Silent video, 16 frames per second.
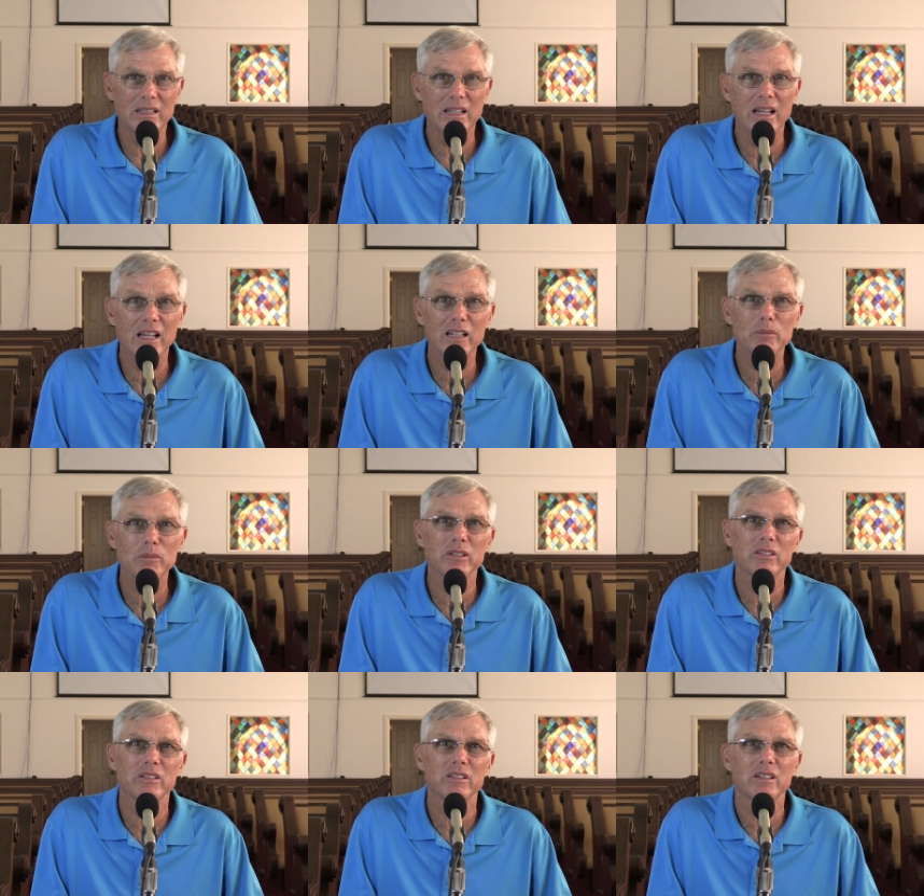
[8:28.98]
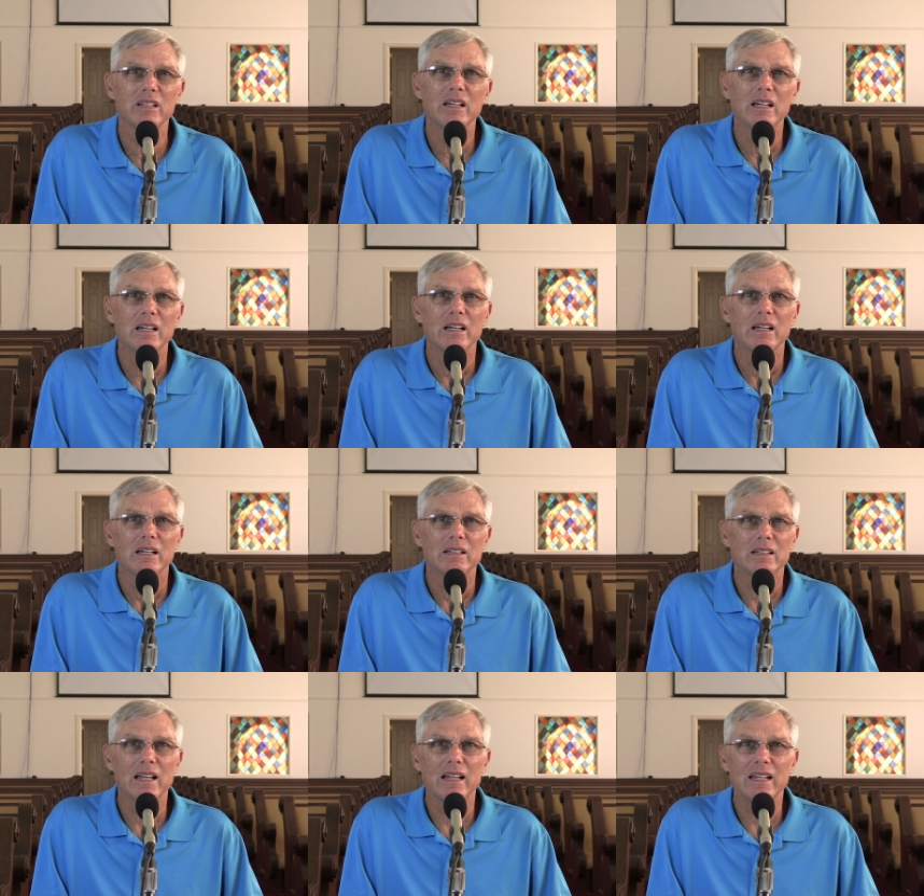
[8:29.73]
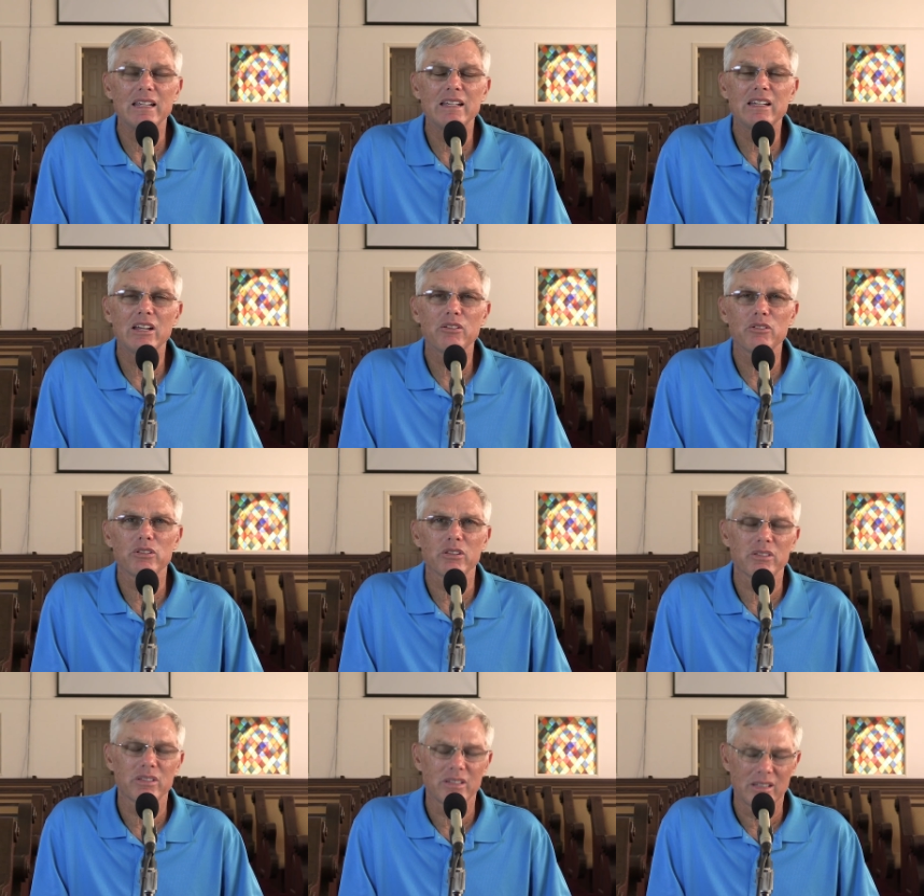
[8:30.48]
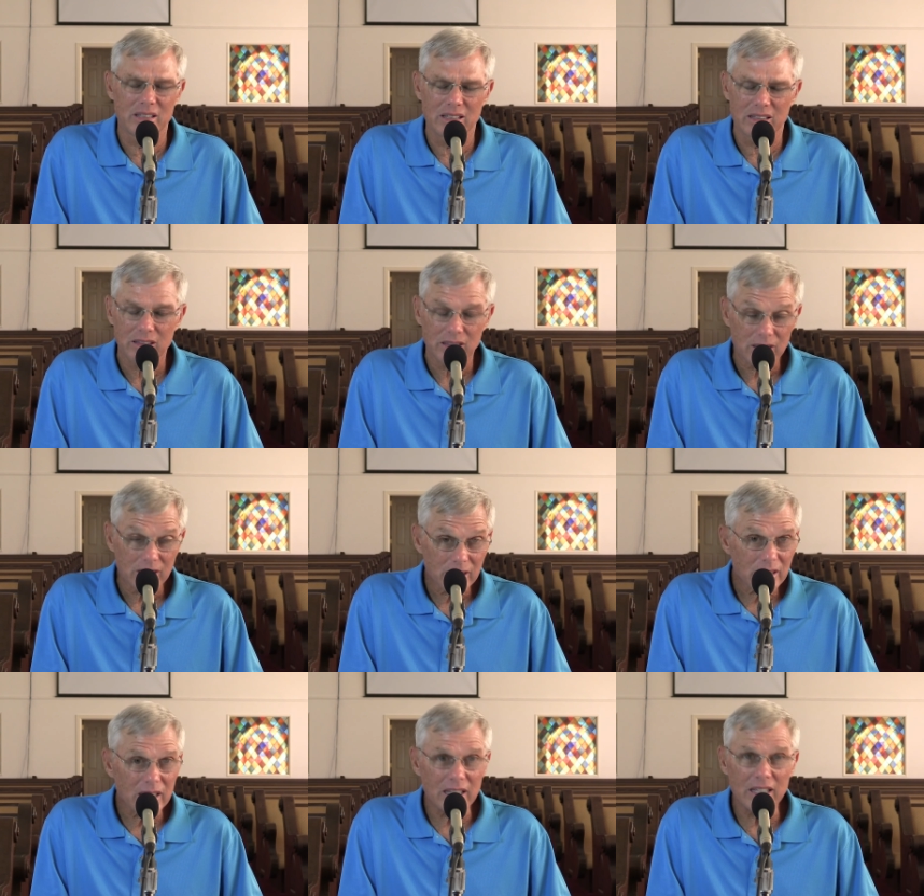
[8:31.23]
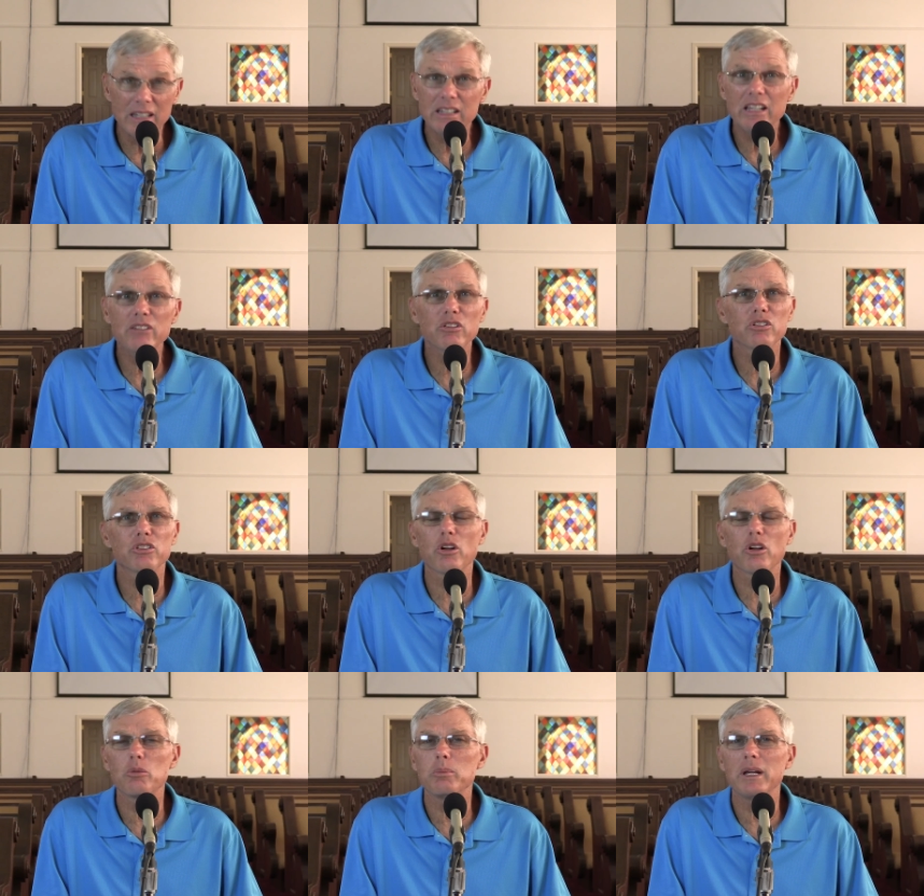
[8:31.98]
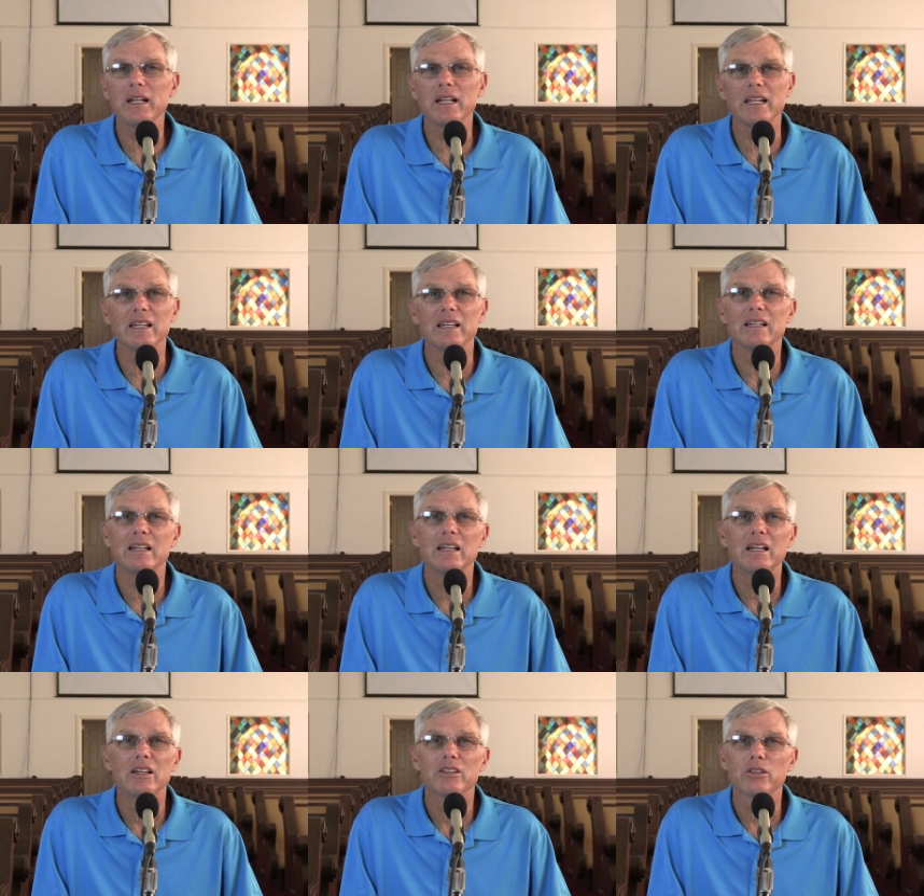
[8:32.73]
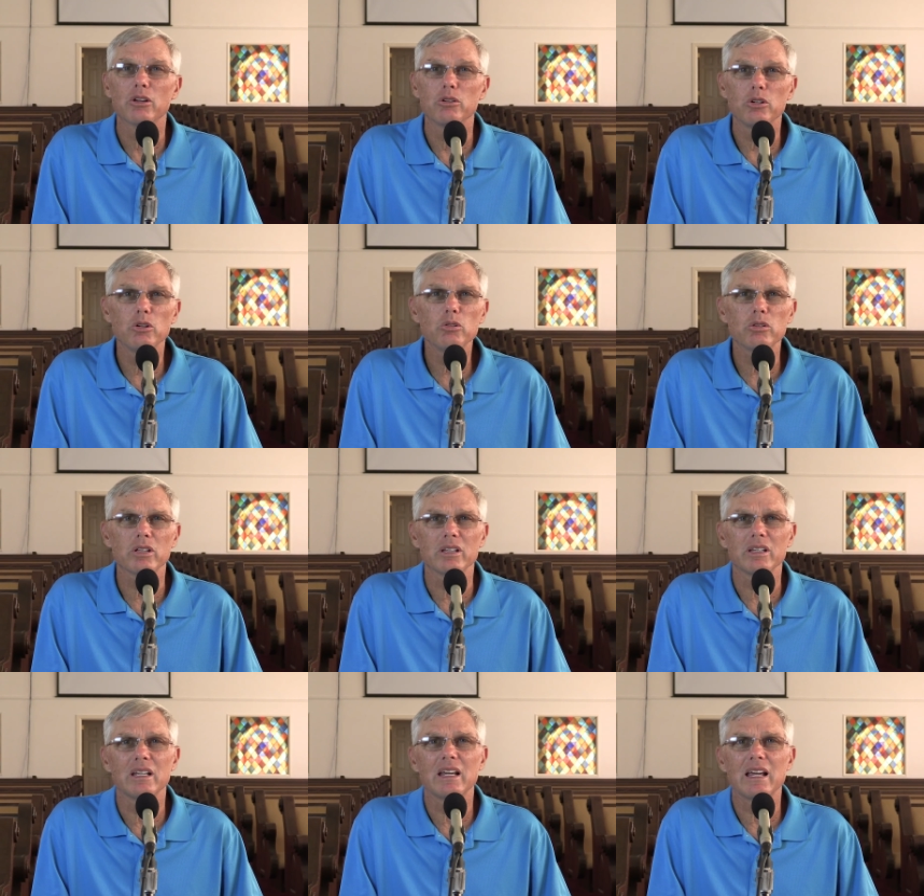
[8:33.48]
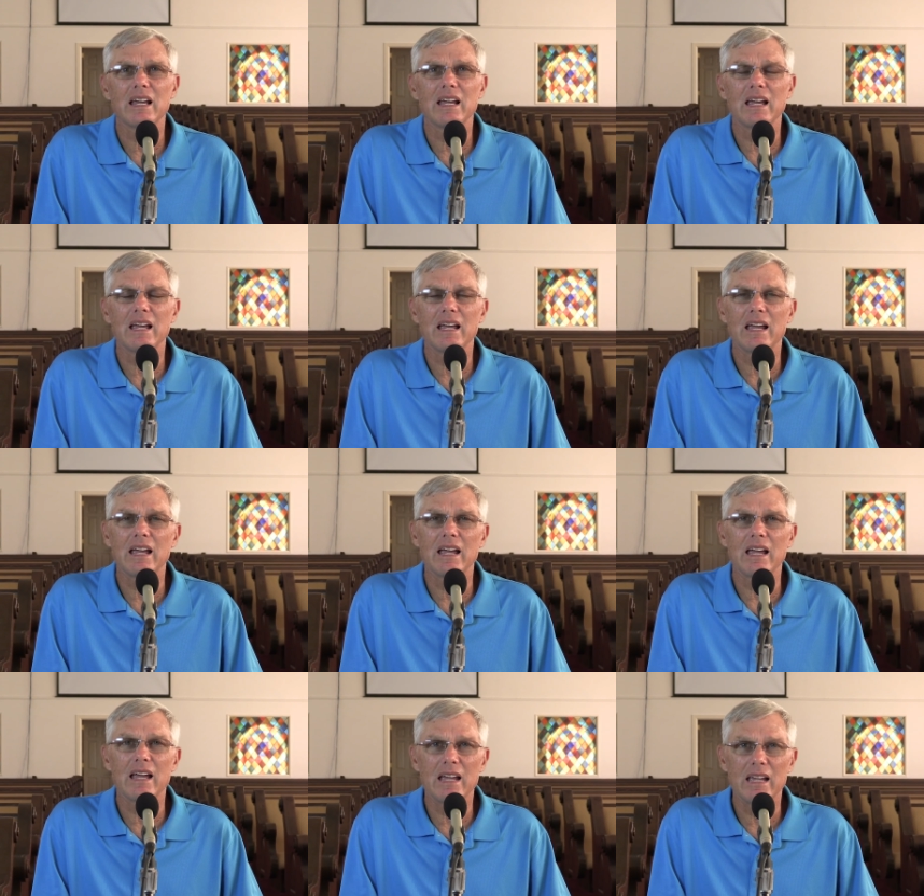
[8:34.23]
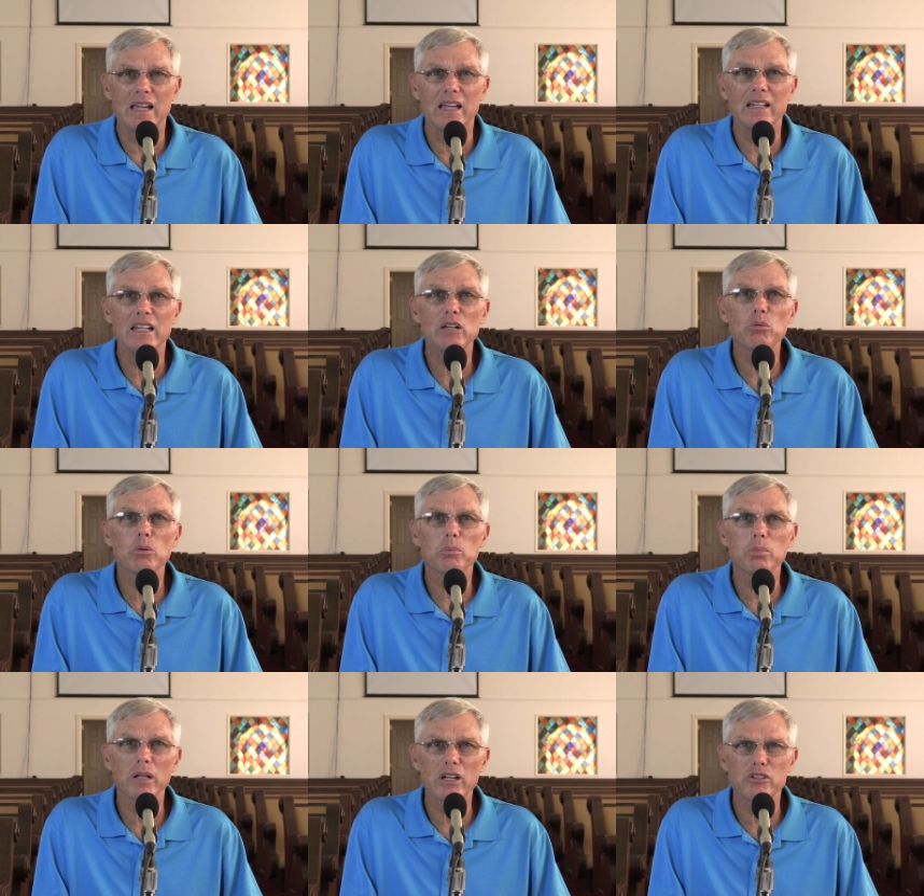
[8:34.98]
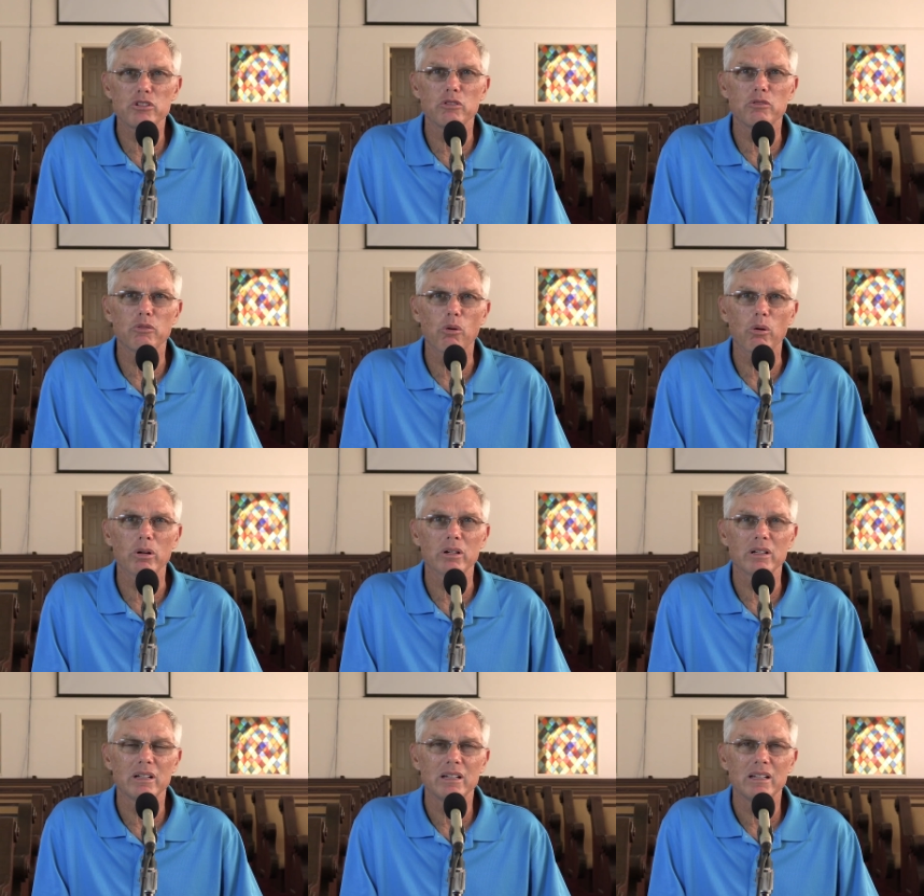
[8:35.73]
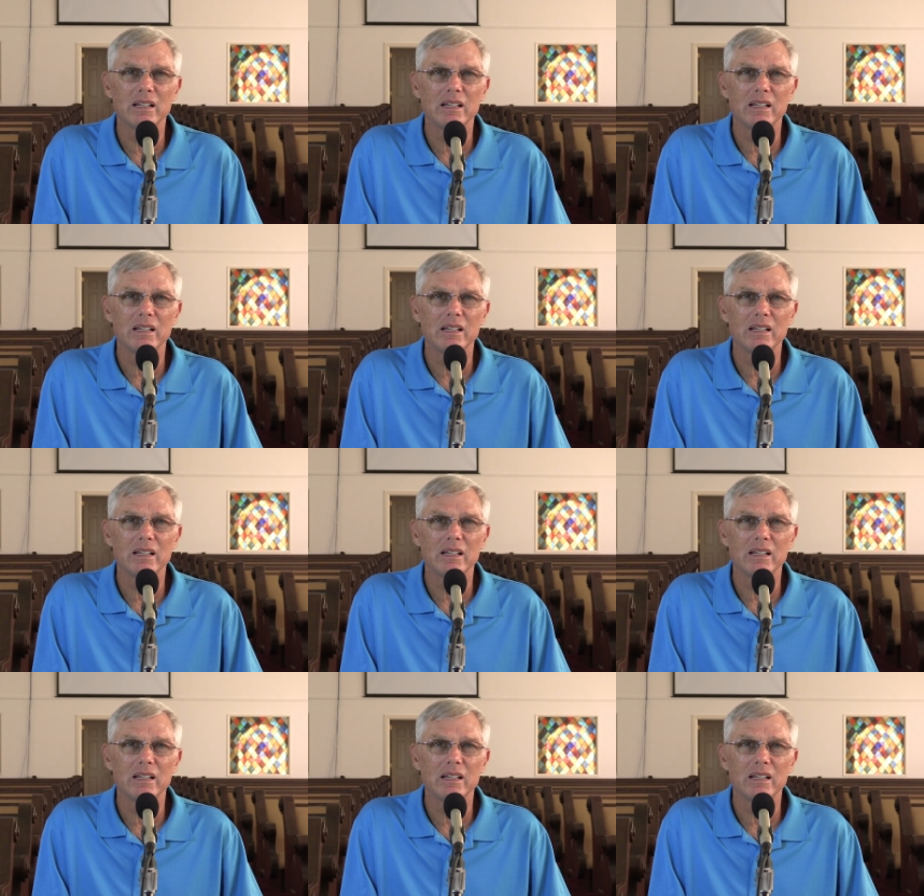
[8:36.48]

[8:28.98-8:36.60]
the elements that he gives us. He gives us so many. So use it, and he will bless you for it.